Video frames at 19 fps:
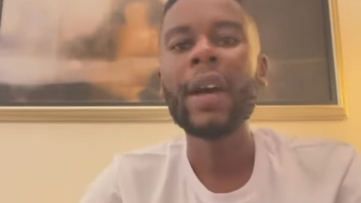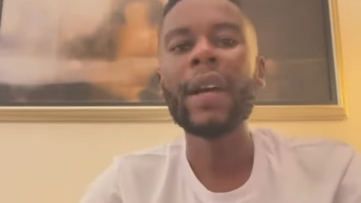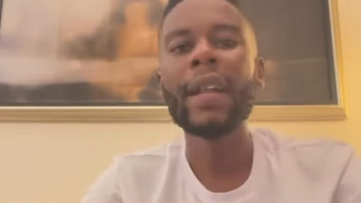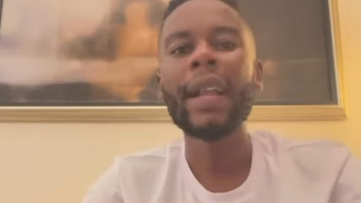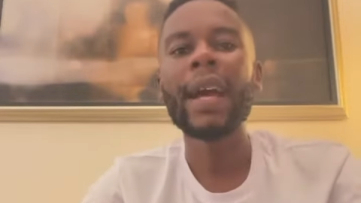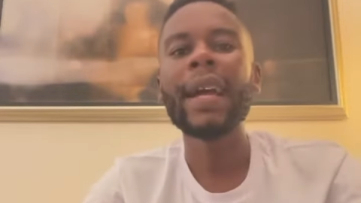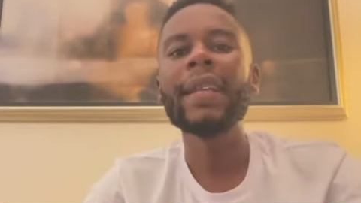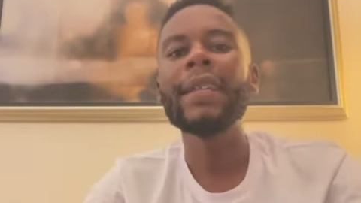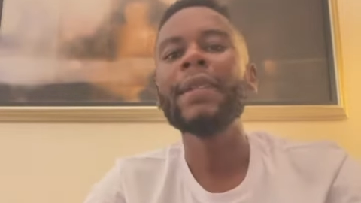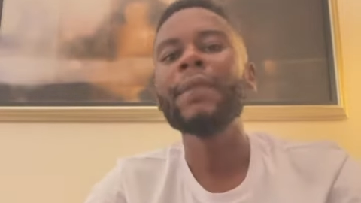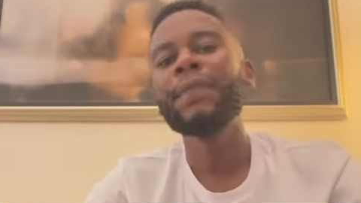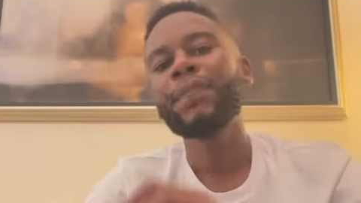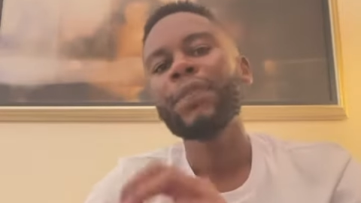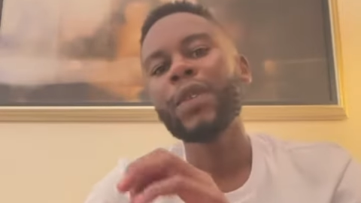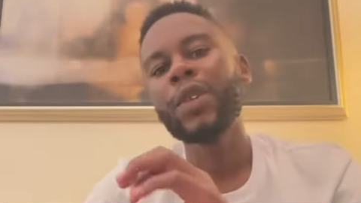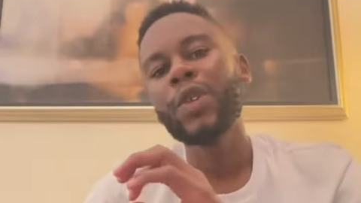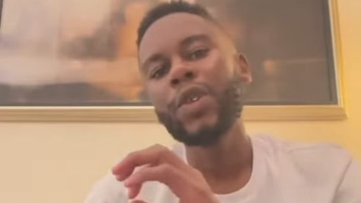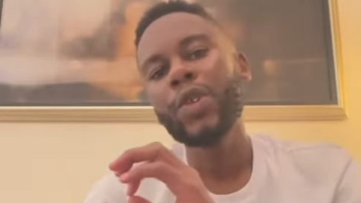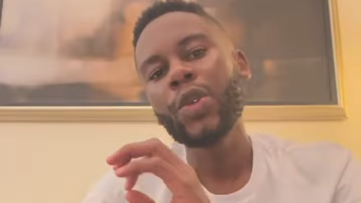right
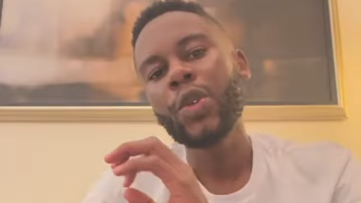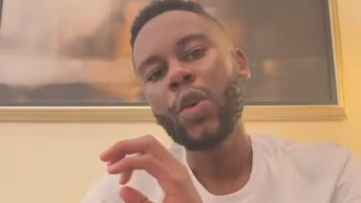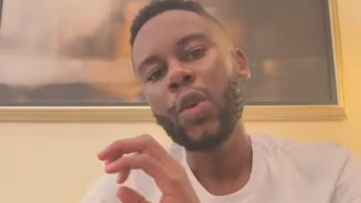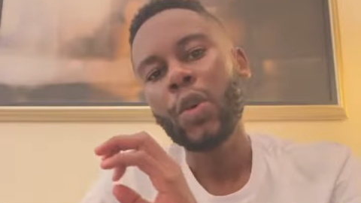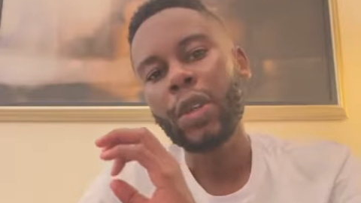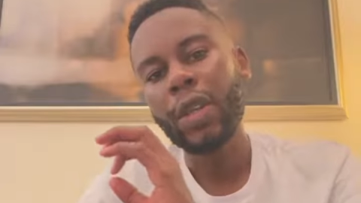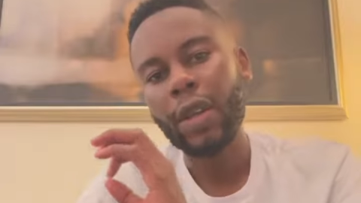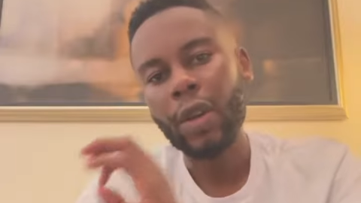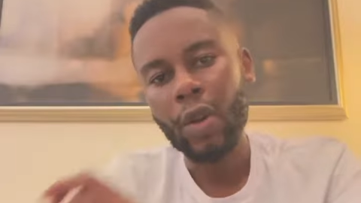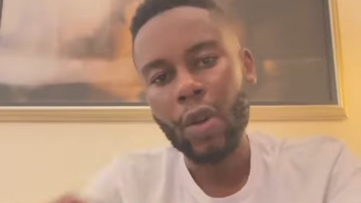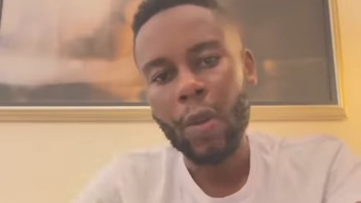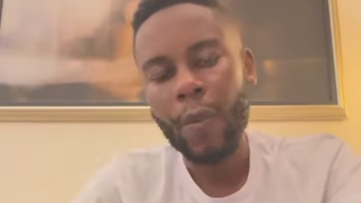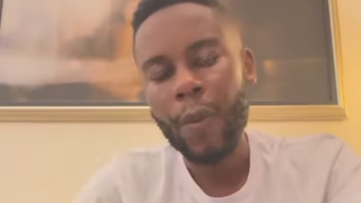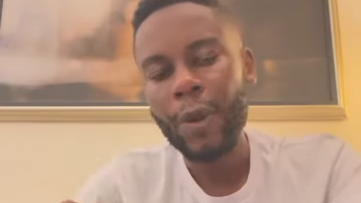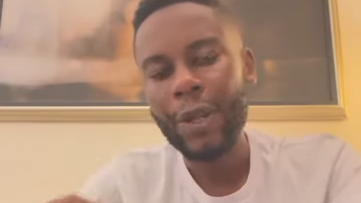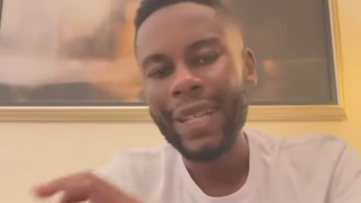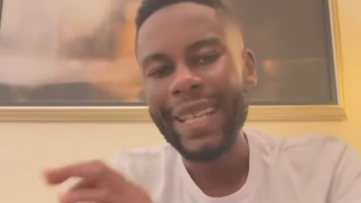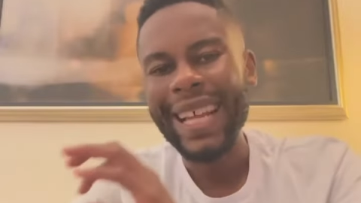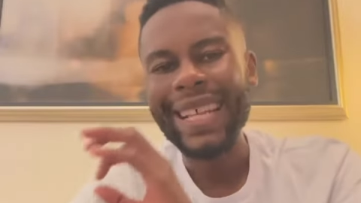so the
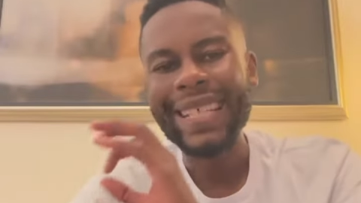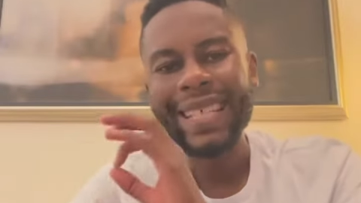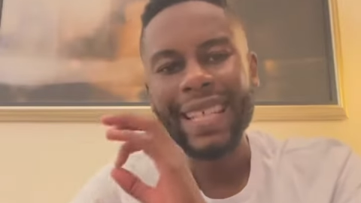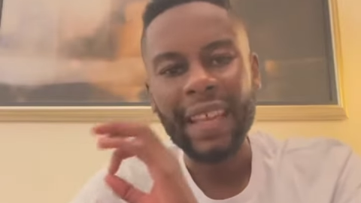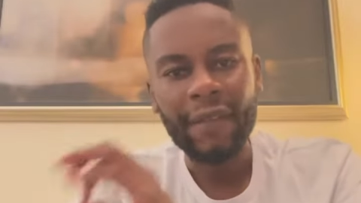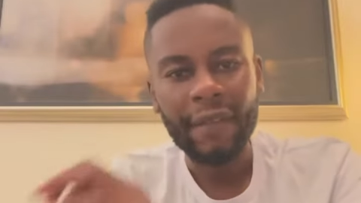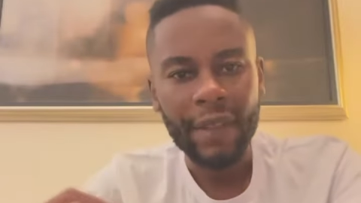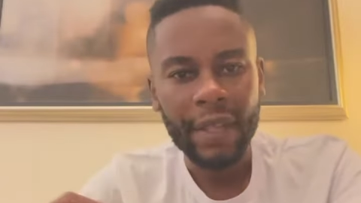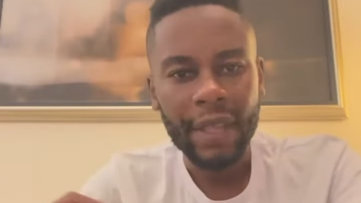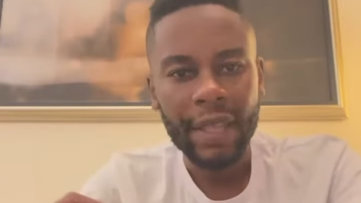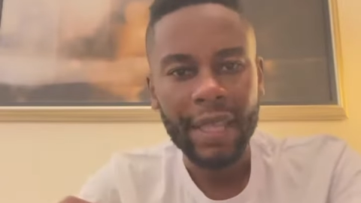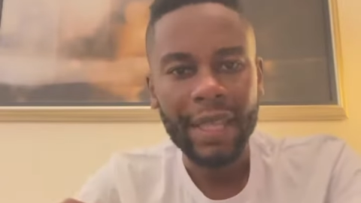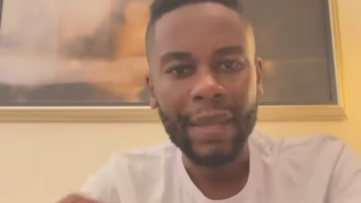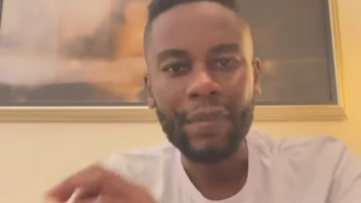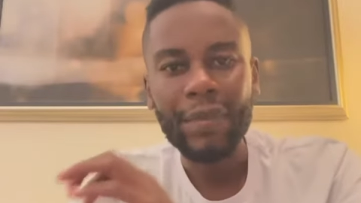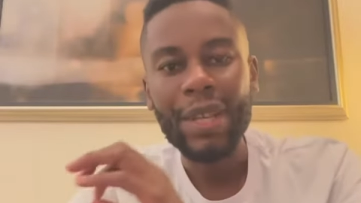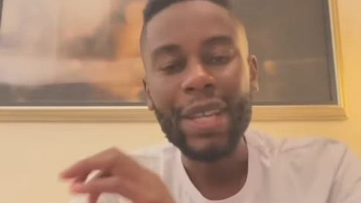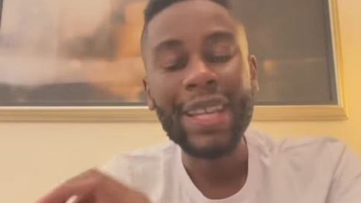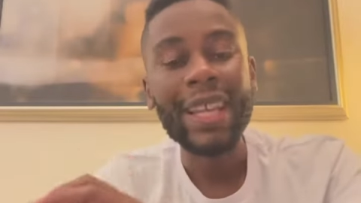robot does
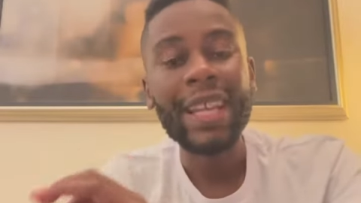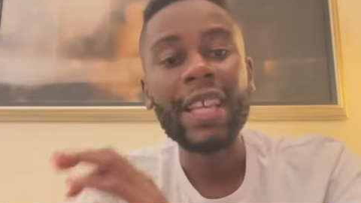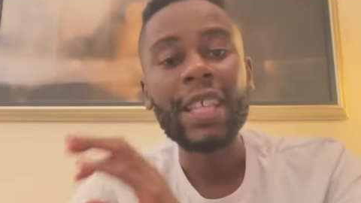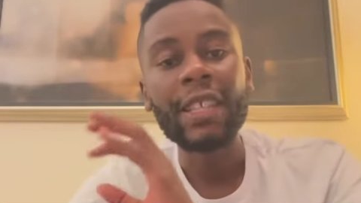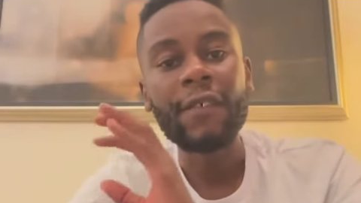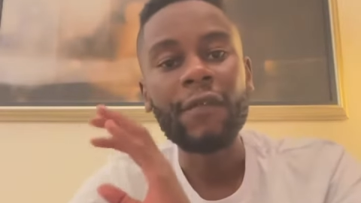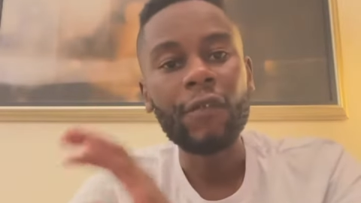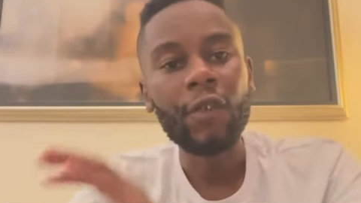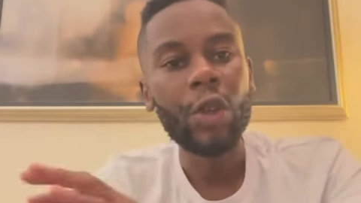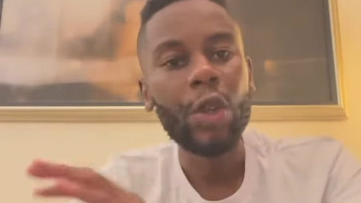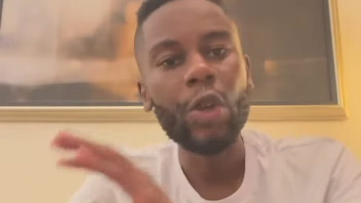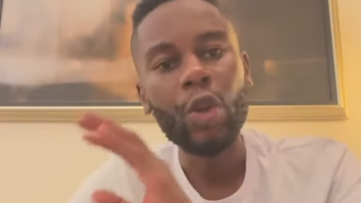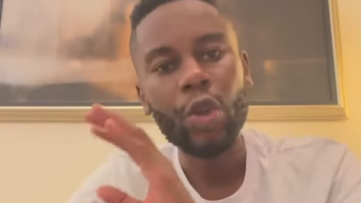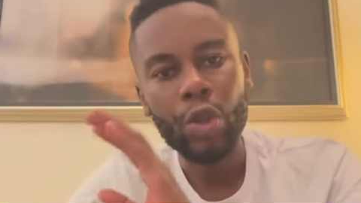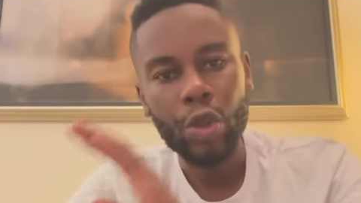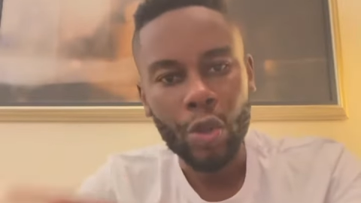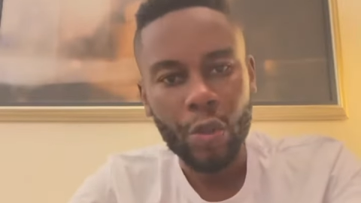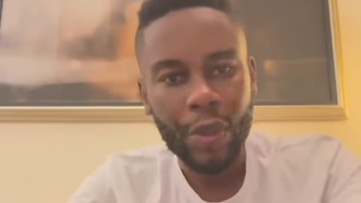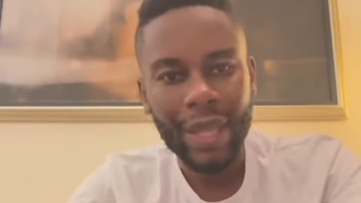everything meaning it's fully
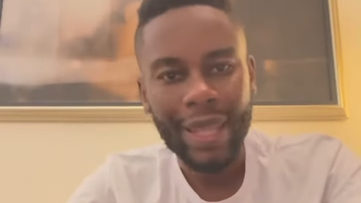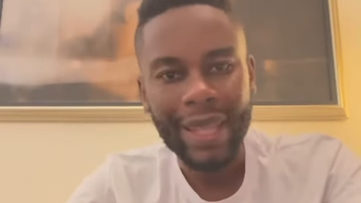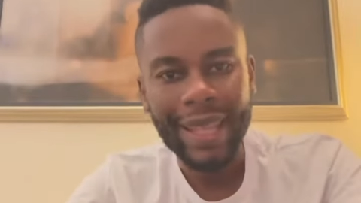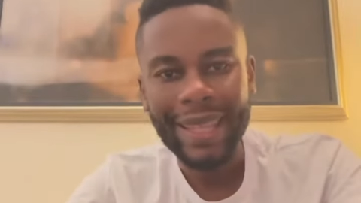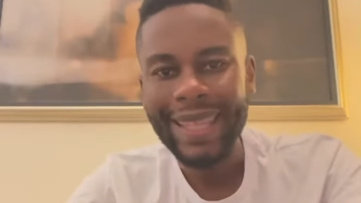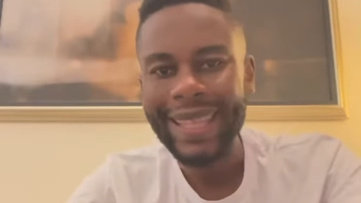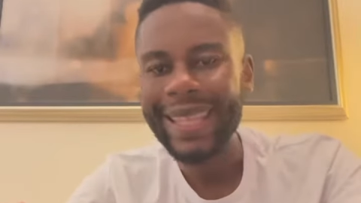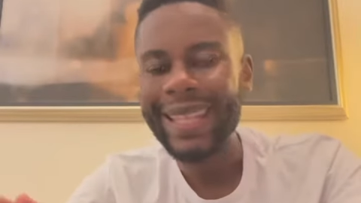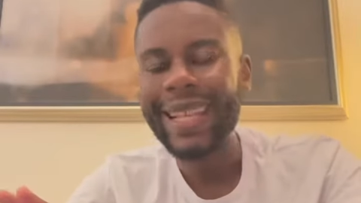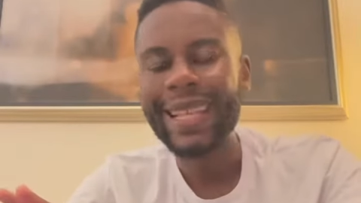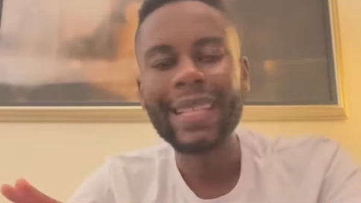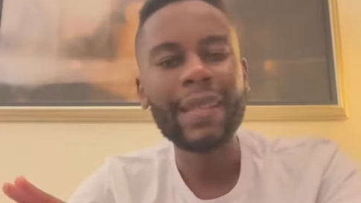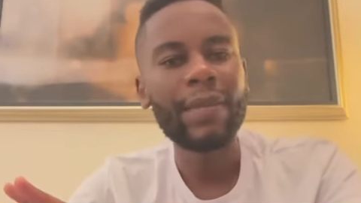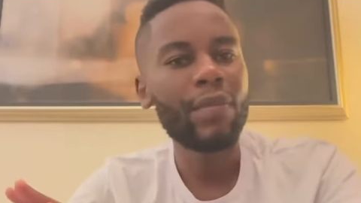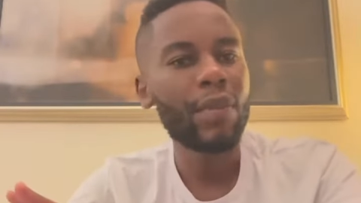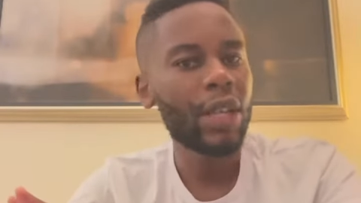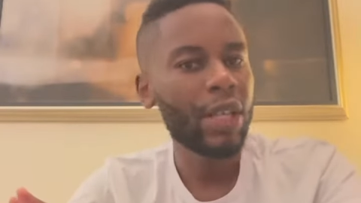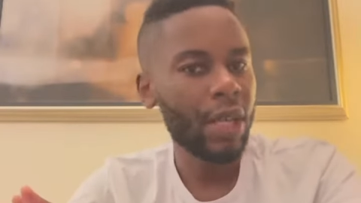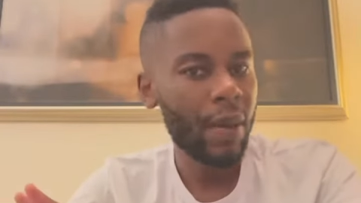automated it
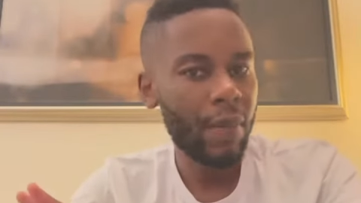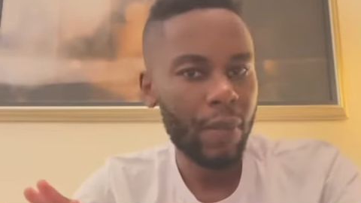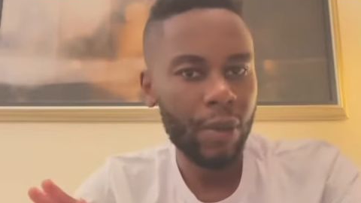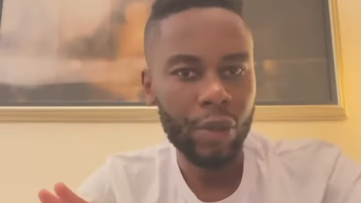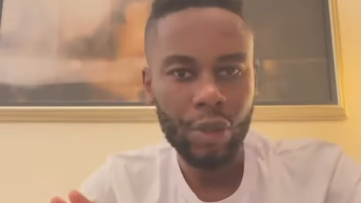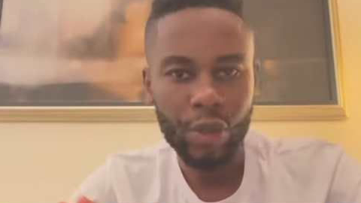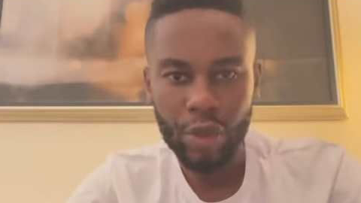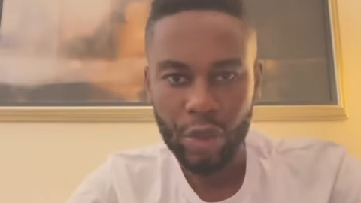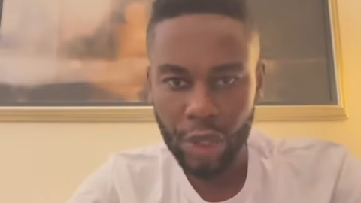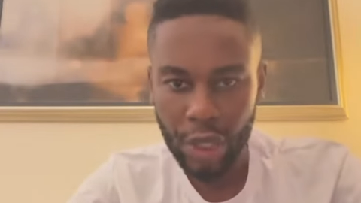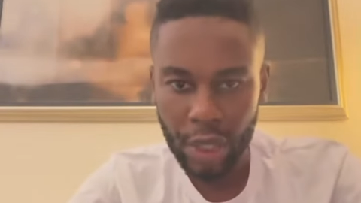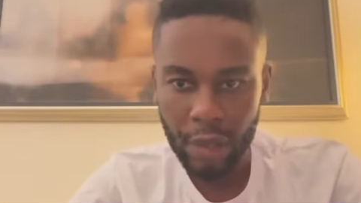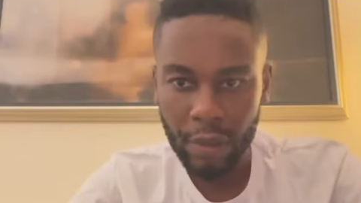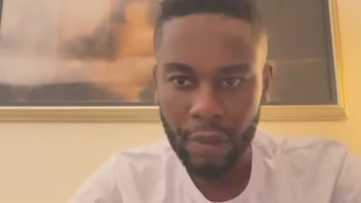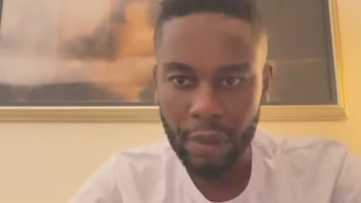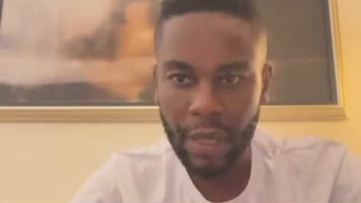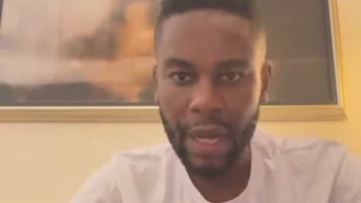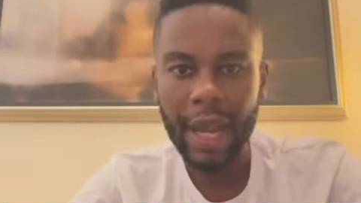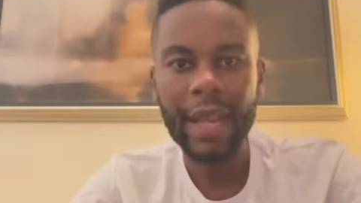doesn't matter about your
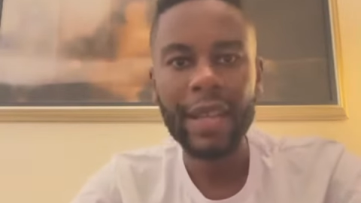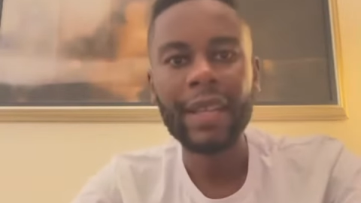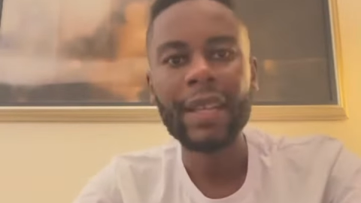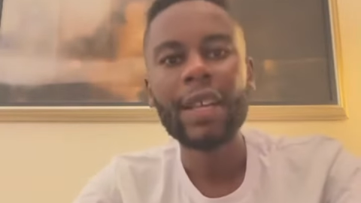skills right